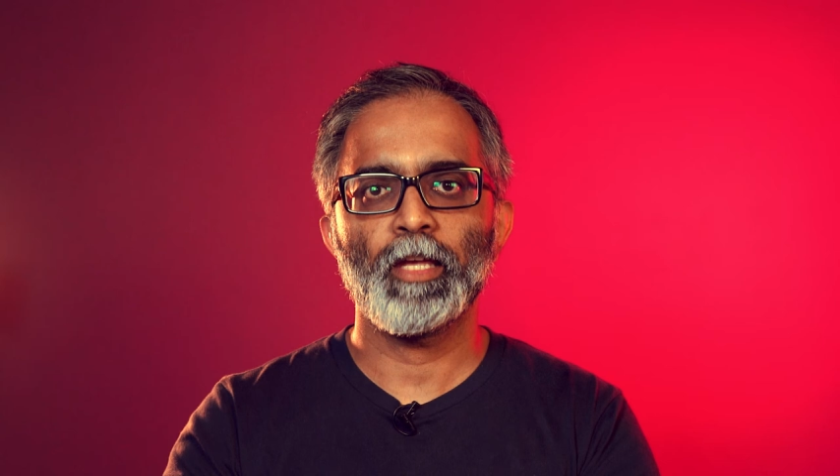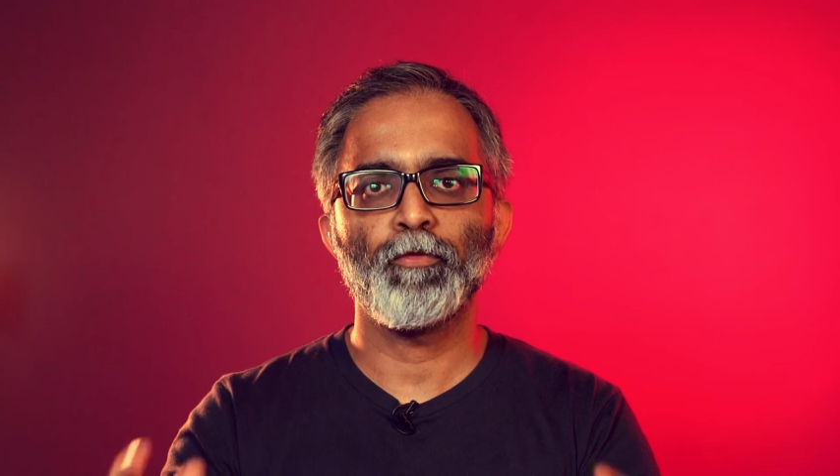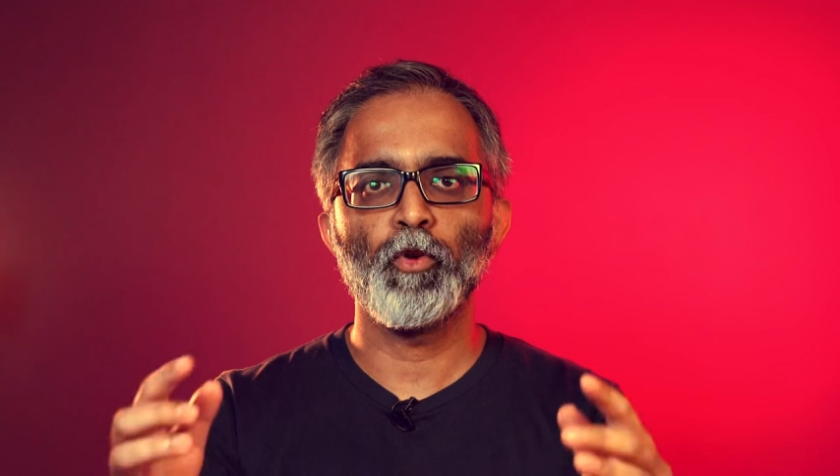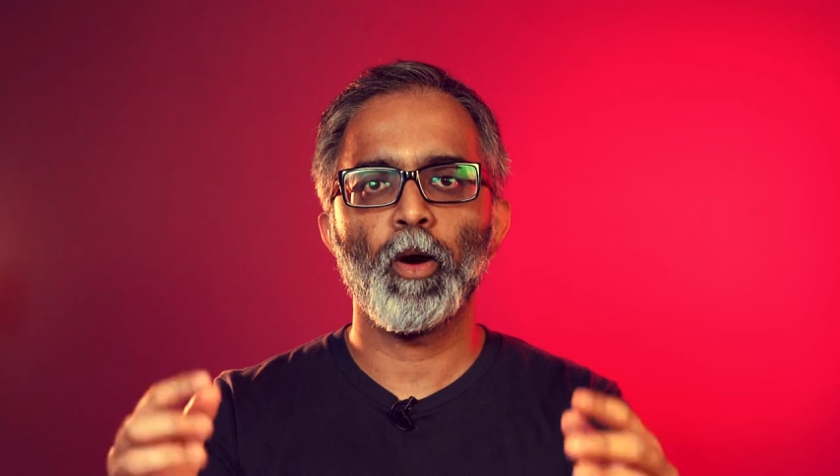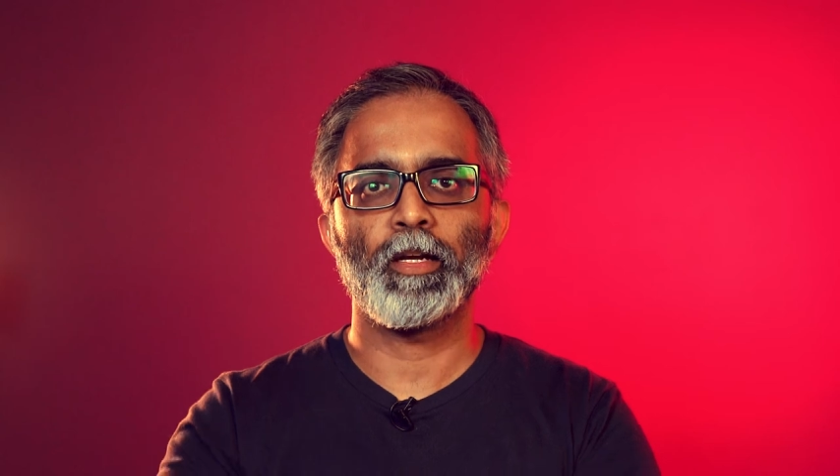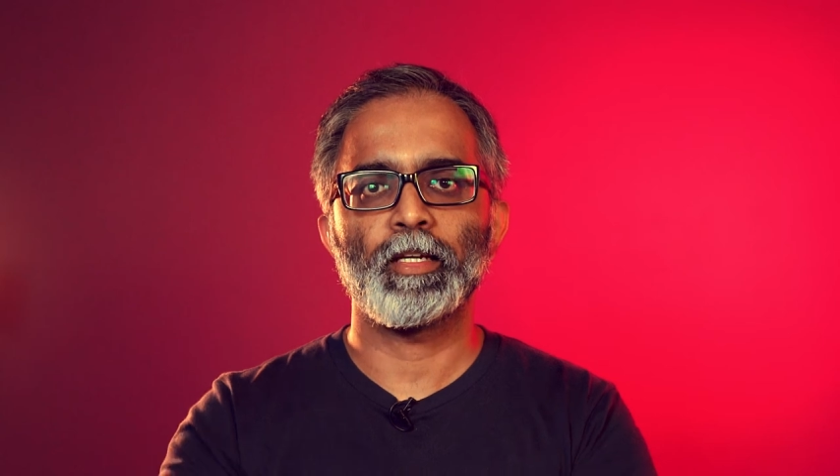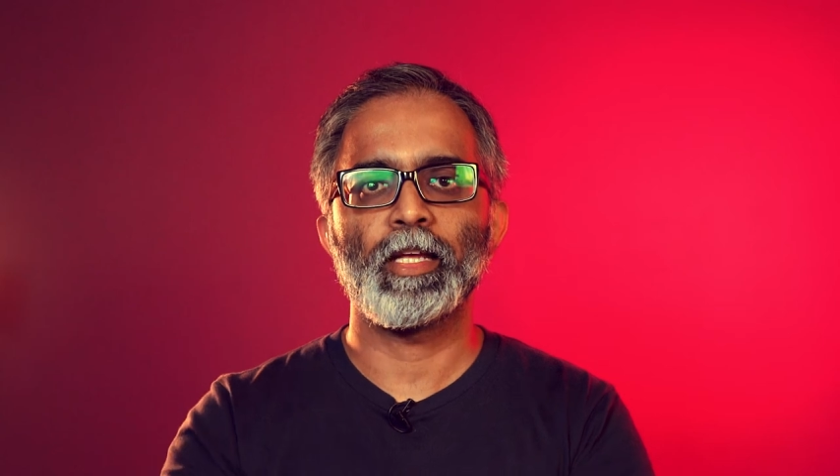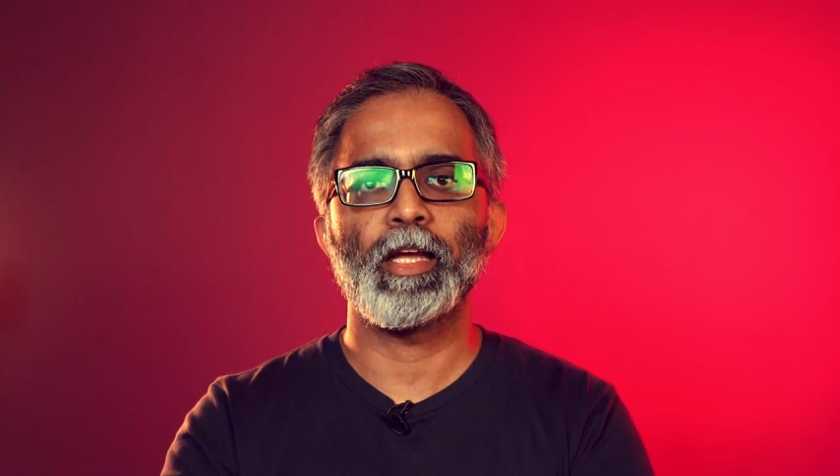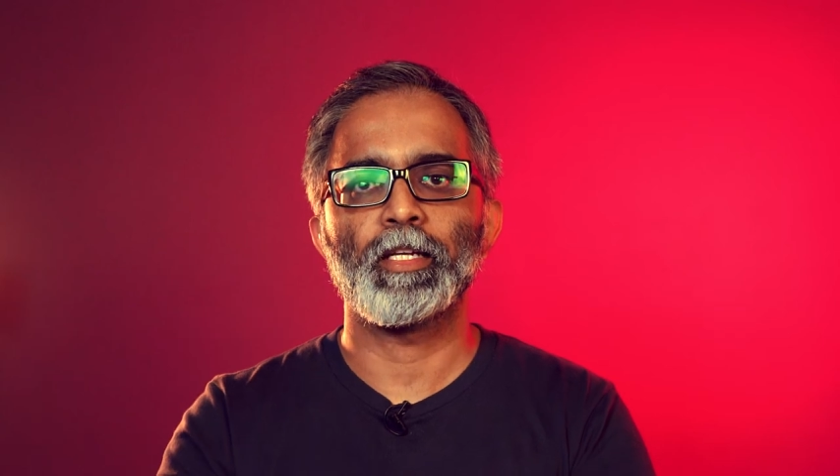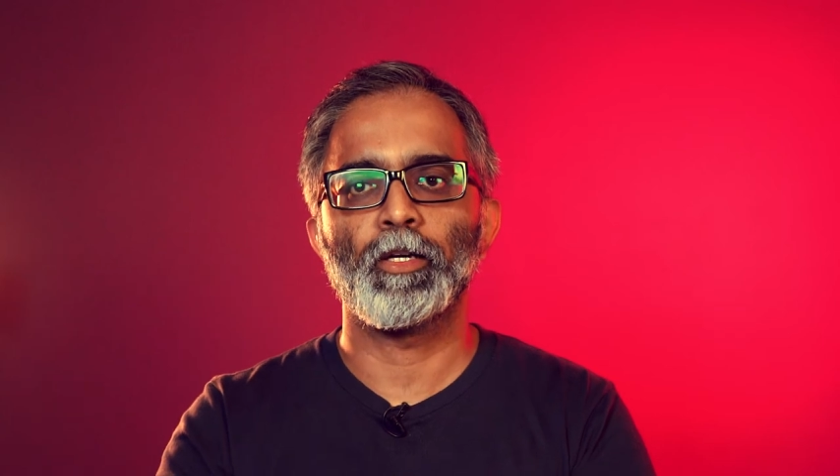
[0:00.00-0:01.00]
If you are a
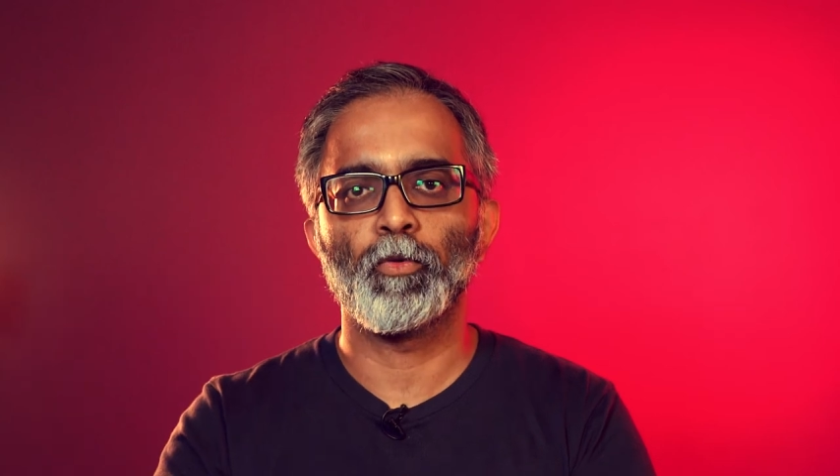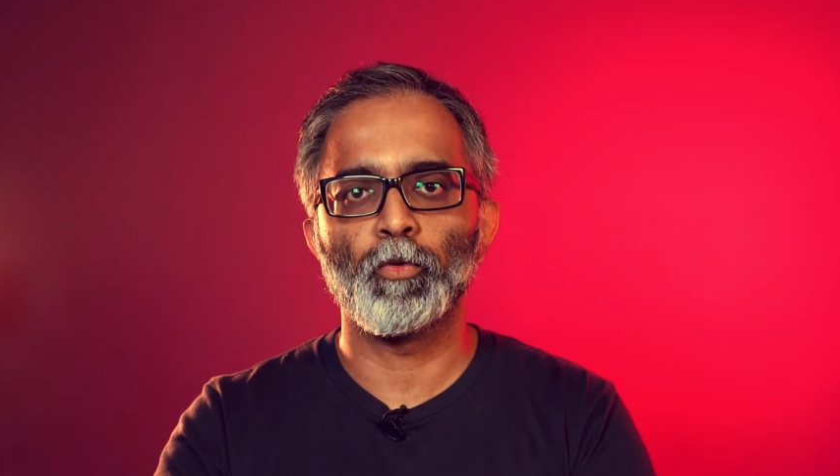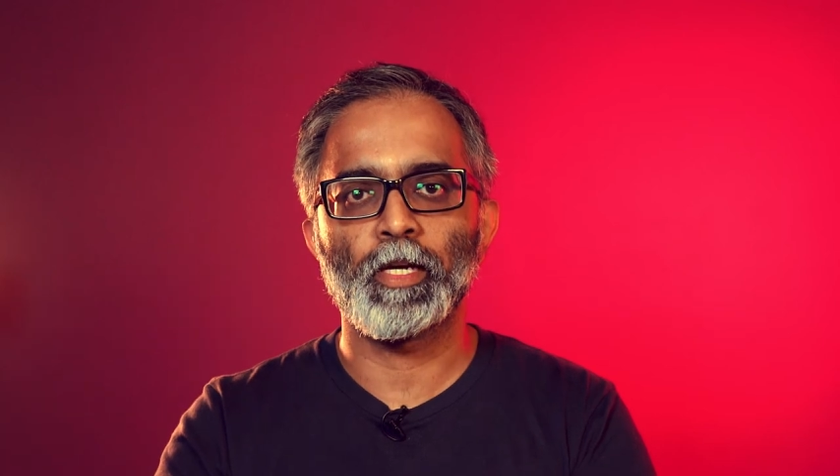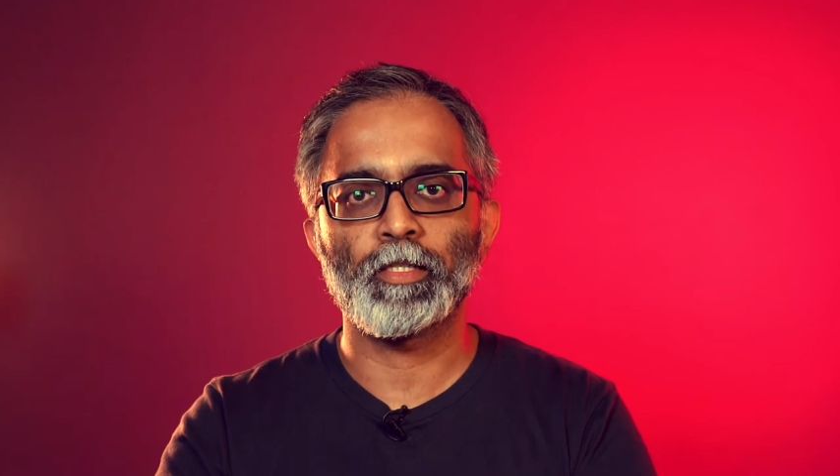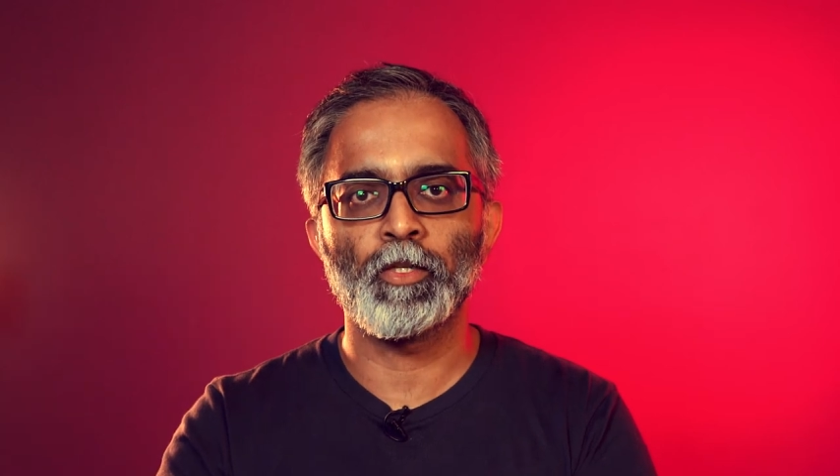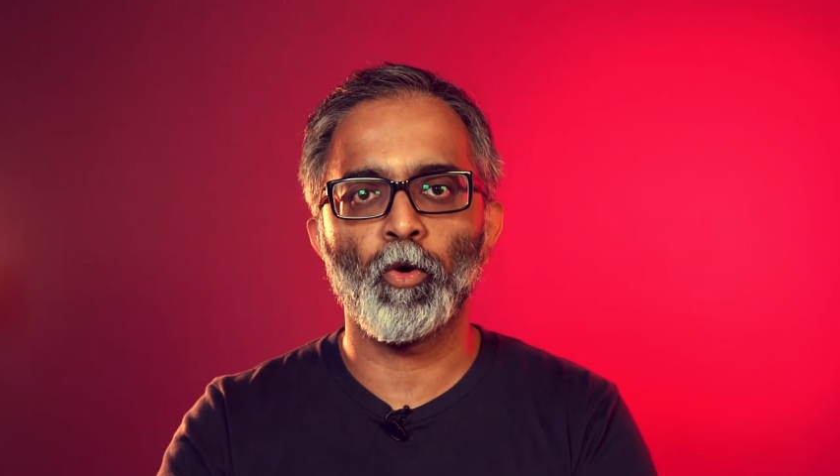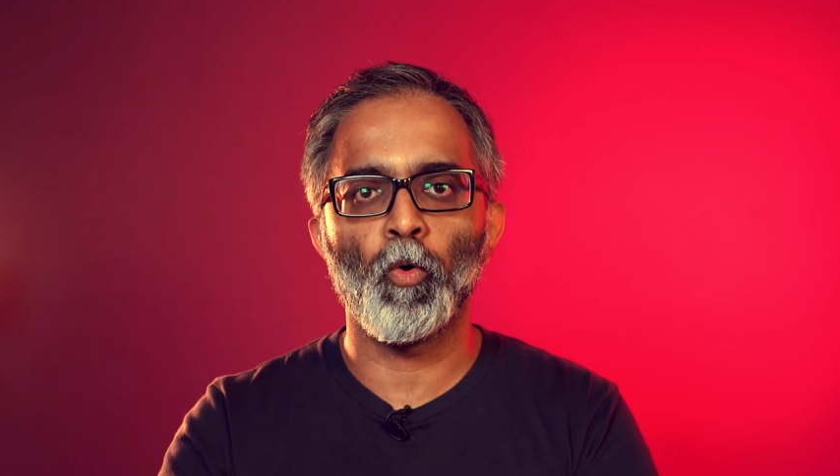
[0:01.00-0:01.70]
creator who doesn't